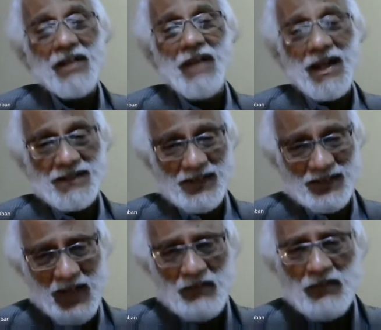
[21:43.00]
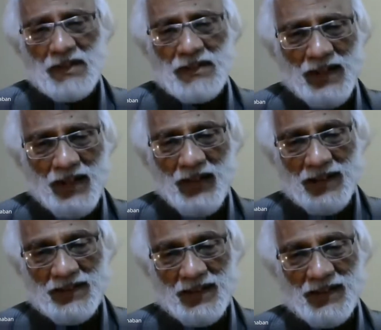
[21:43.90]
vaccine. Conventional
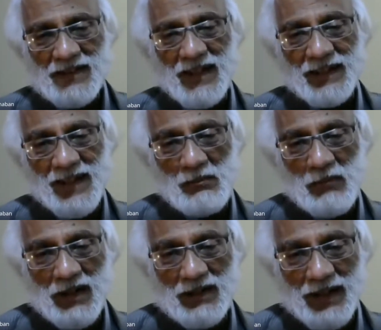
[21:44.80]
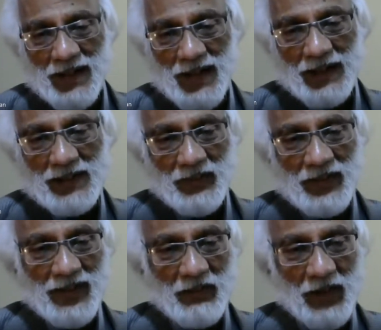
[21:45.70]
vaccine is nothing but the
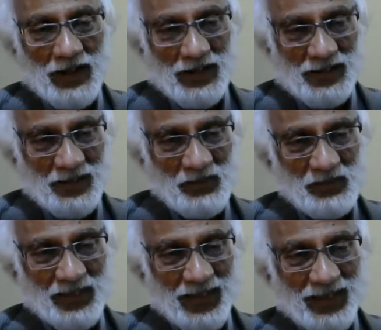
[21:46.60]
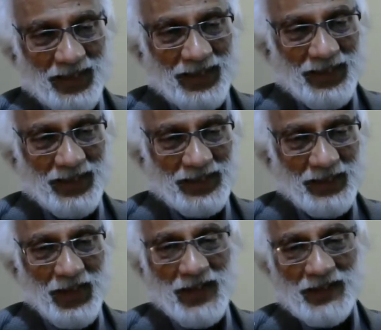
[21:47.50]
inactivated virus. The
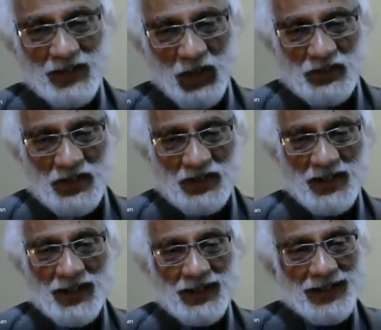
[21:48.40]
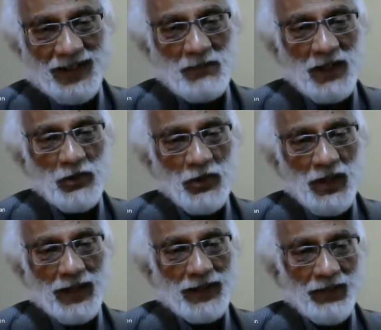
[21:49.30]
virus causes the disease, but you
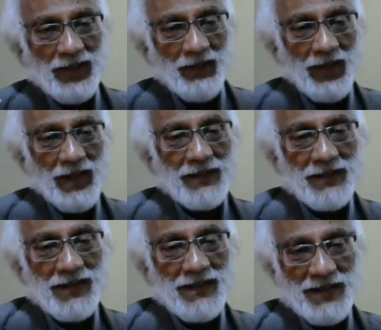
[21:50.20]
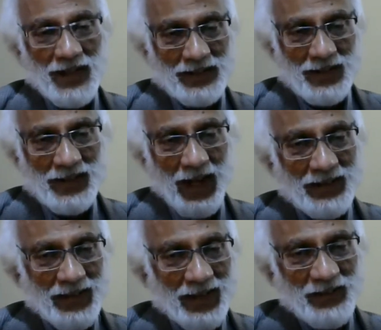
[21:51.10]
inactivate the virus and inject it.
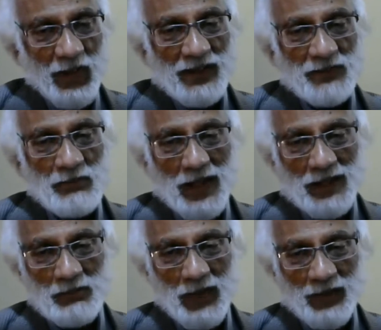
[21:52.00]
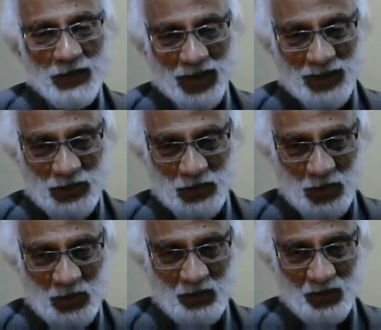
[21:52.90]
And that is what is Bharat Biotech
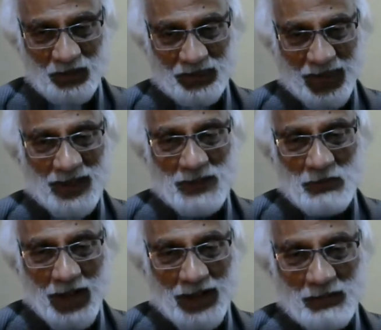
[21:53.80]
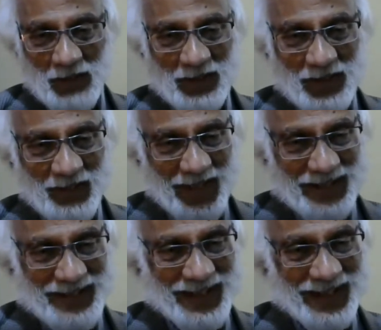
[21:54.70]
That is Bharat Biotech
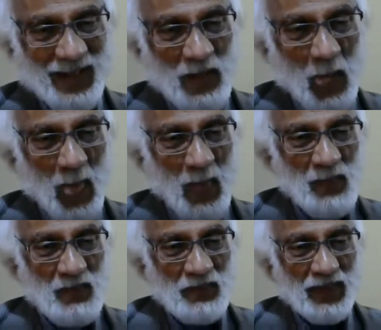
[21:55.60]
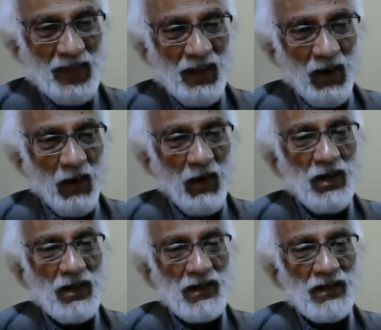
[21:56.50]
vaccine.
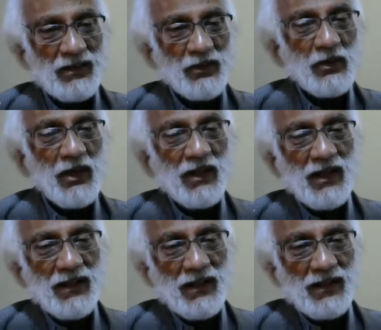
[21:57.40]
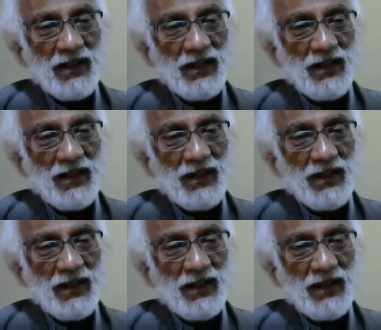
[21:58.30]
Or you can uh,